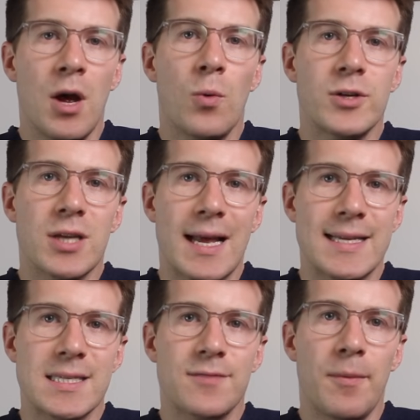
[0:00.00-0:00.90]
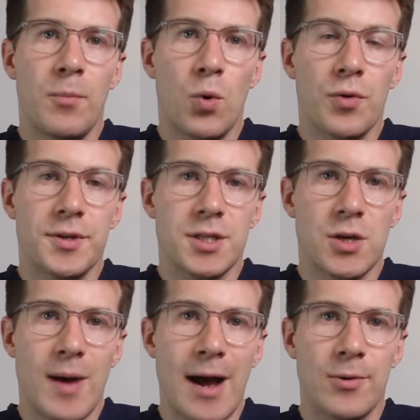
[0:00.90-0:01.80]
which lasts for more than
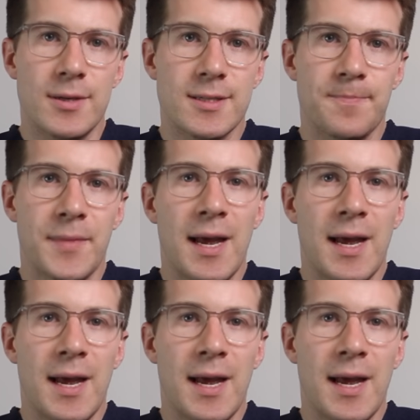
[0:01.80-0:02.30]
2 hours.